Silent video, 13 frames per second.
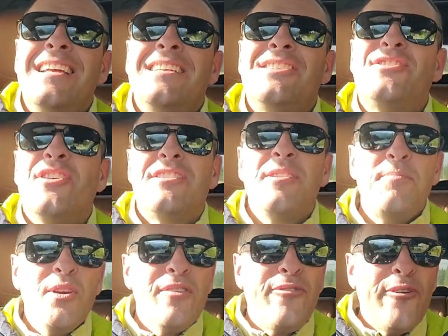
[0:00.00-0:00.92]
So it's a
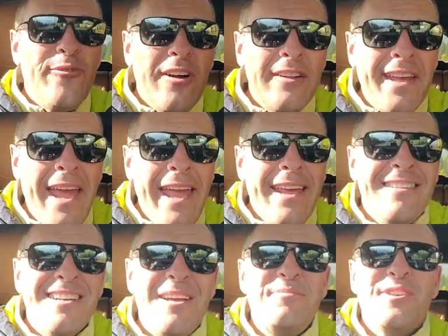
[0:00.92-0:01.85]
beautiful fall day.
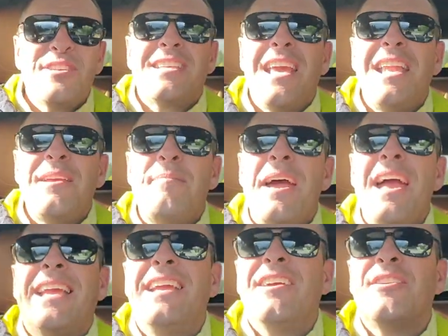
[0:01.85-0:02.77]
I'm just getting
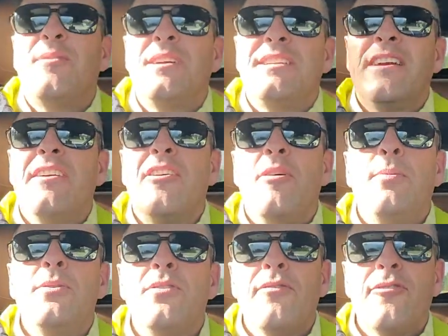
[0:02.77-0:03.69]
back here to Ontario. I
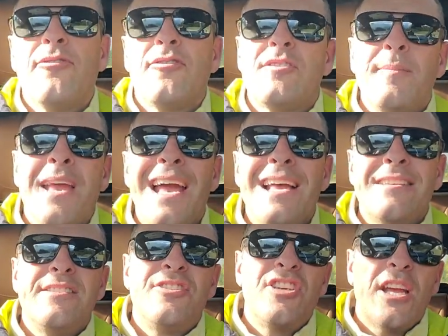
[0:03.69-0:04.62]
pulled over for some
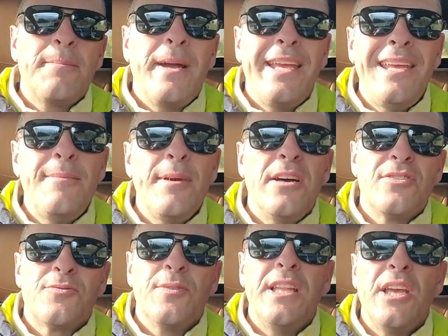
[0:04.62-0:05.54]
gas and checked my
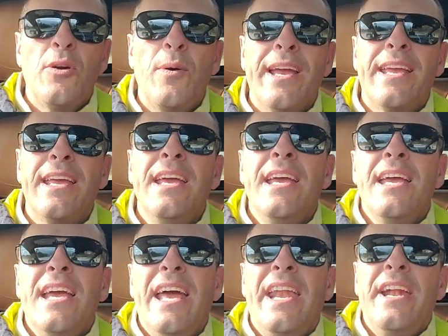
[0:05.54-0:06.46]
emails really quick.
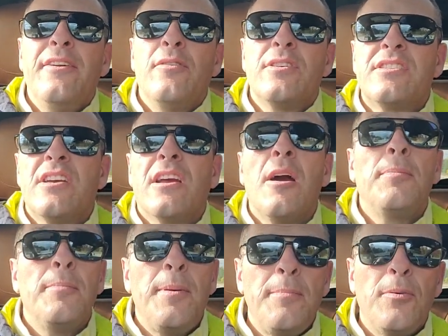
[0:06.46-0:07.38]
And I noticed a
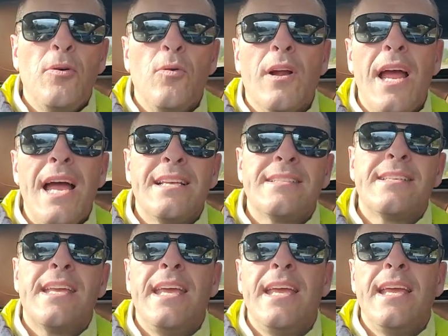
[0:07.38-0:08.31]
couple of people were
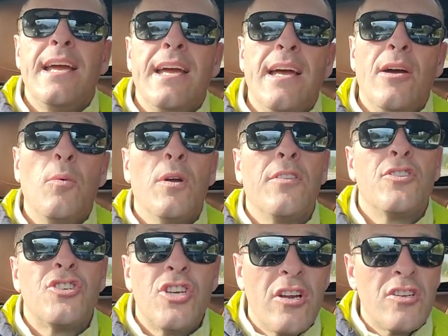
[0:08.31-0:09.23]
asking where the
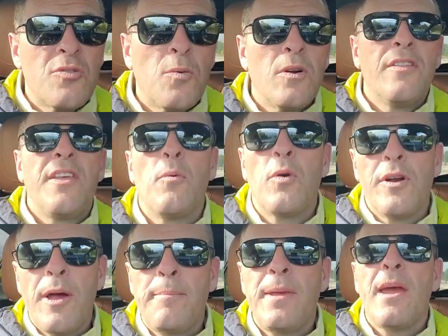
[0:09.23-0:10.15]
shares were. They weren't
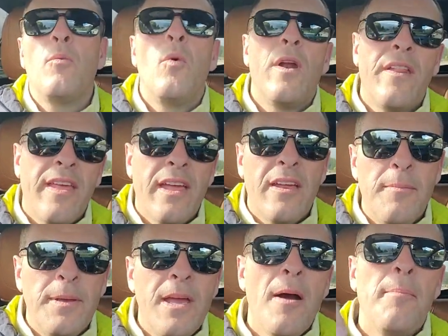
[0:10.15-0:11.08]
up yet. When are they going
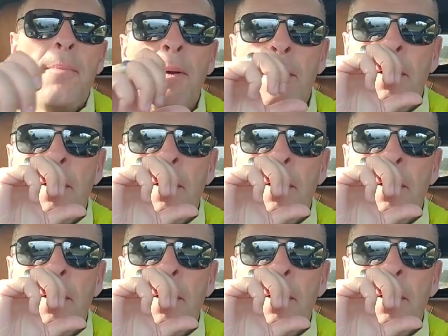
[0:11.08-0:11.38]
to be up?